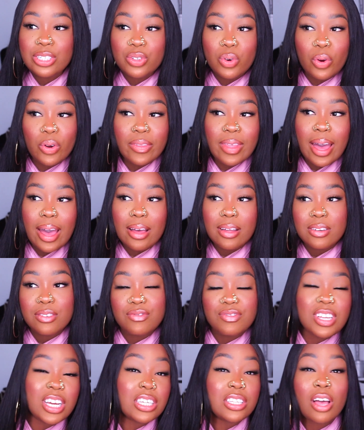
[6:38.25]
or that
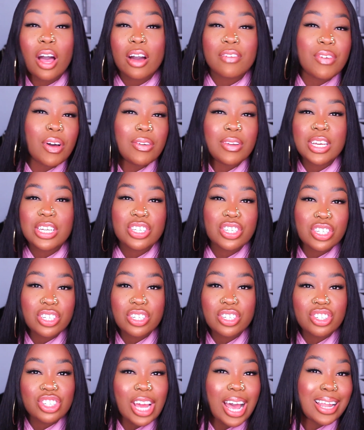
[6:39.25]
TikTok
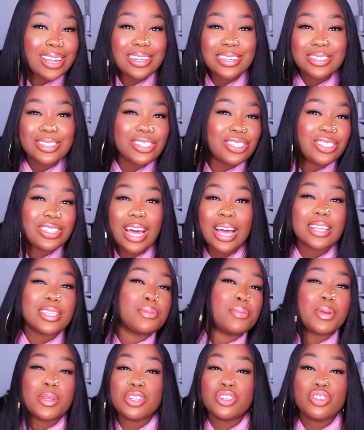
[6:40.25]
foundation challenge that's
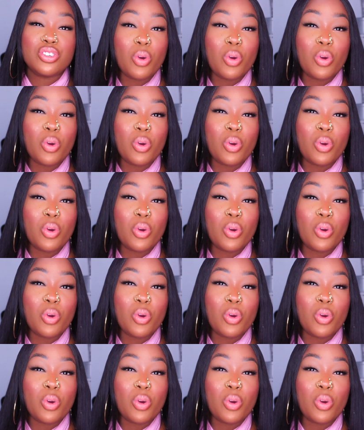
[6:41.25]
been